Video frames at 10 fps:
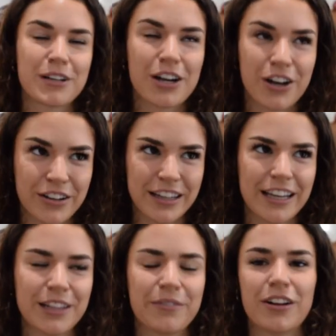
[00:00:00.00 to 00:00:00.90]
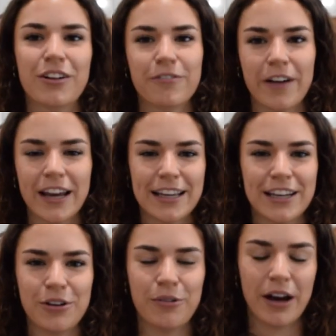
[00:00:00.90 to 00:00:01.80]
Currently in the middle of finding a
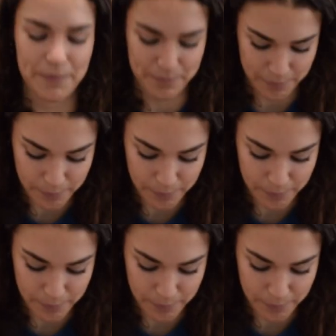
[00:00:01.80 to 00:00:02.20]
new one,